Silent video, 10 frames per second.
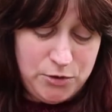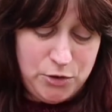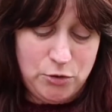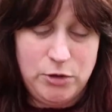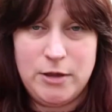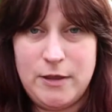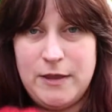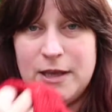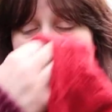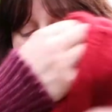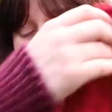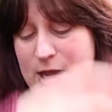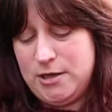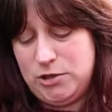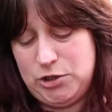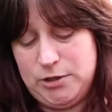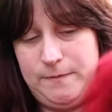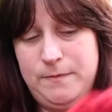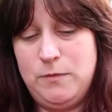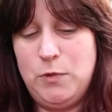The only other thing I changed
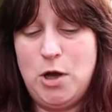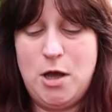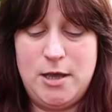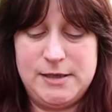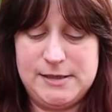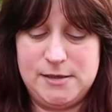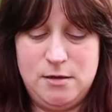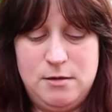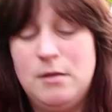was